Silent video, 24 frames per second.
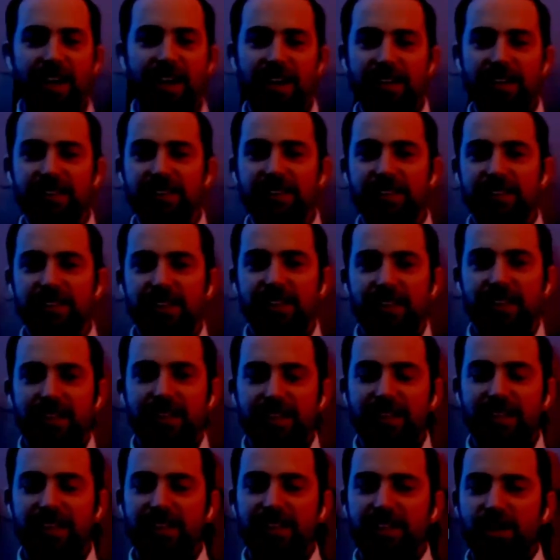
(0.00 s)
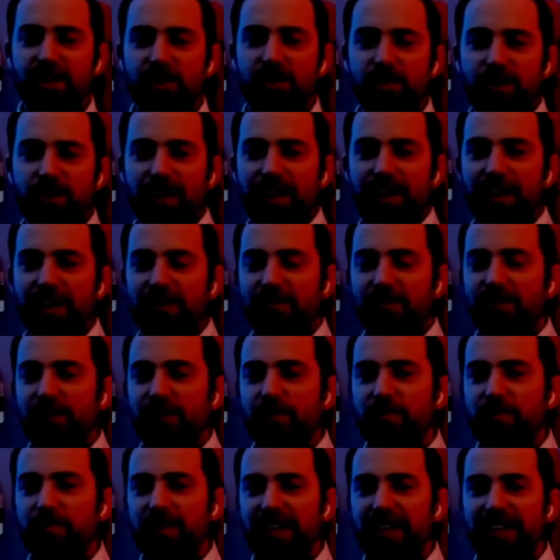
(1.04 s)
And for
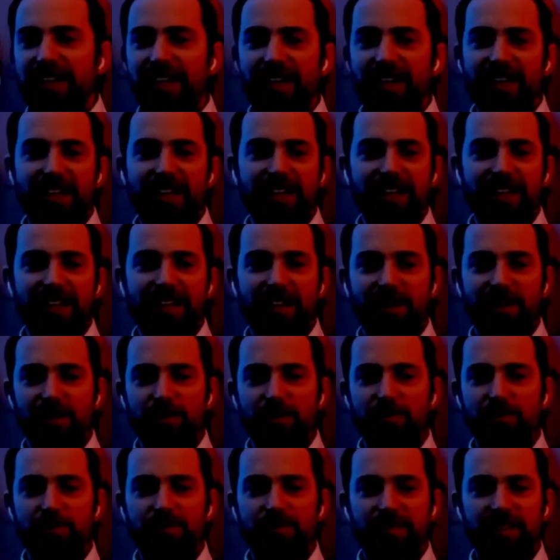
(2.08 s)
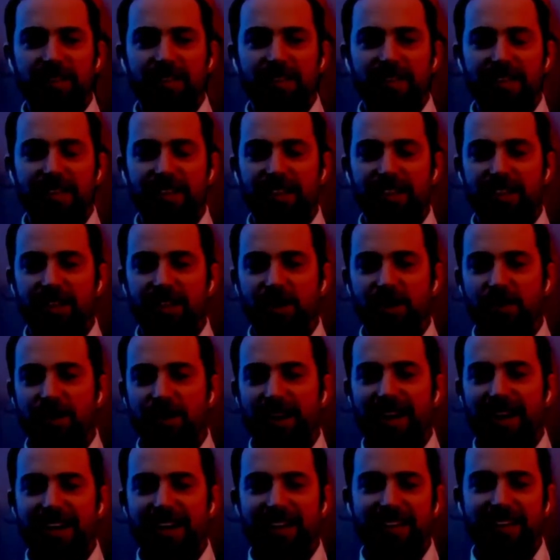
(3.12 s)
me,
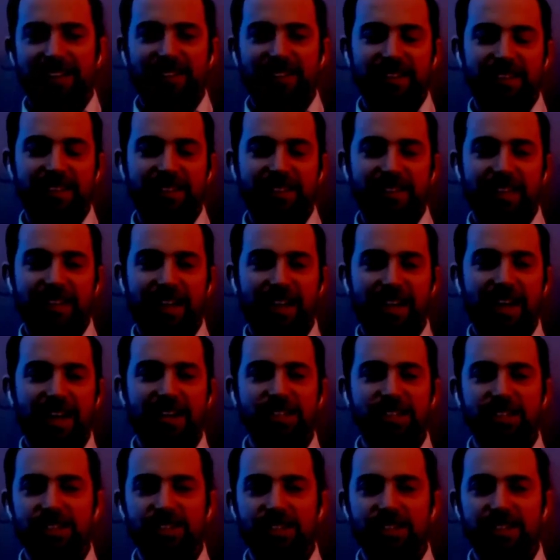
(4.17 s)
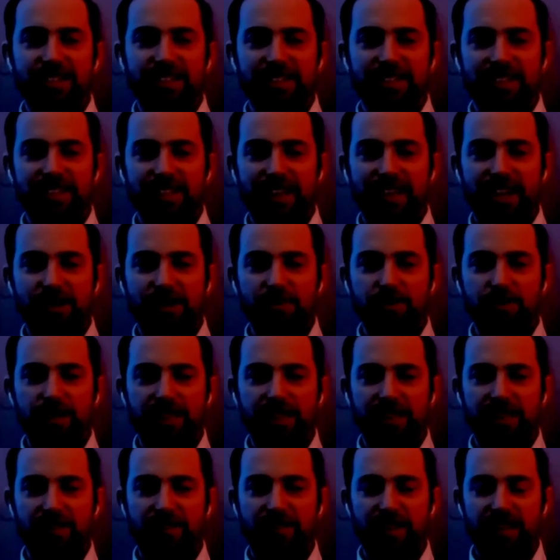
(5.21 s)
I yeah, I
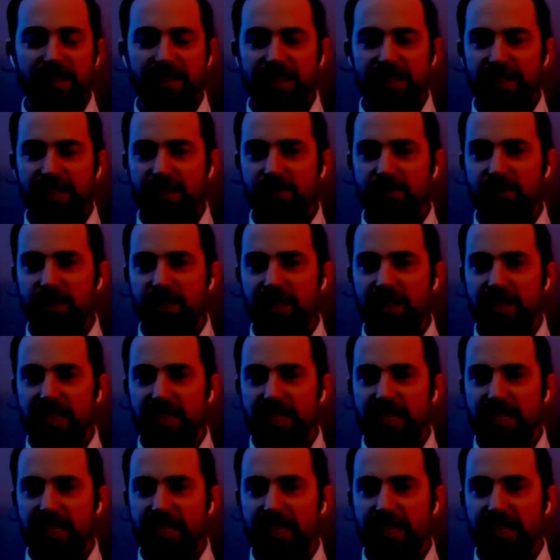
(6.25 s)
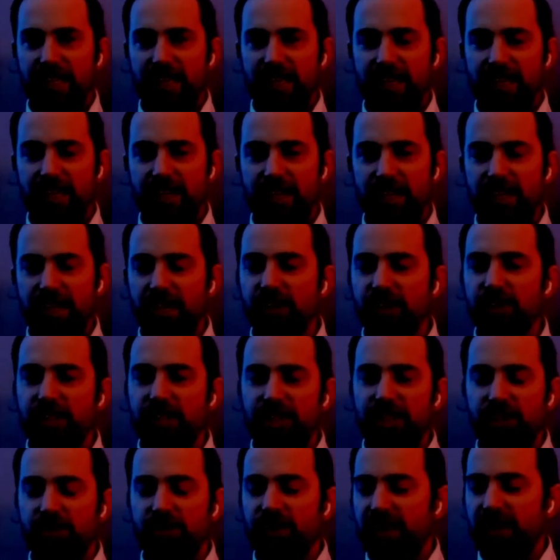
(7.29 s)
really fell in love with design. And the other
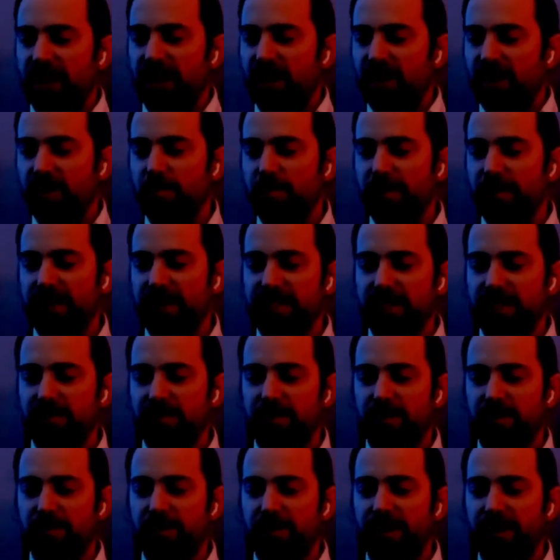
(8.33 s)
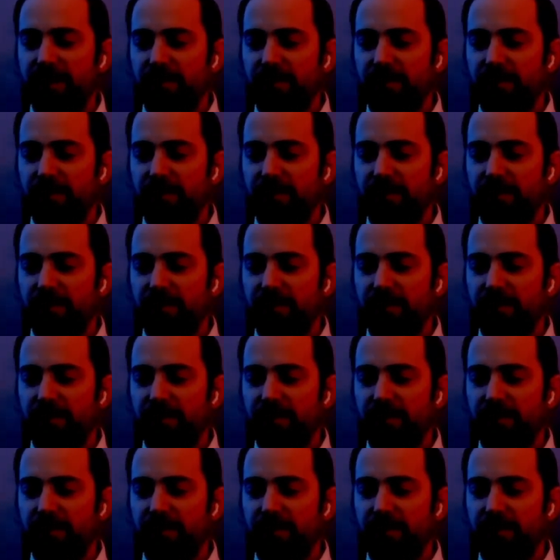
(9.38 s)
teacher there, a blessed memory,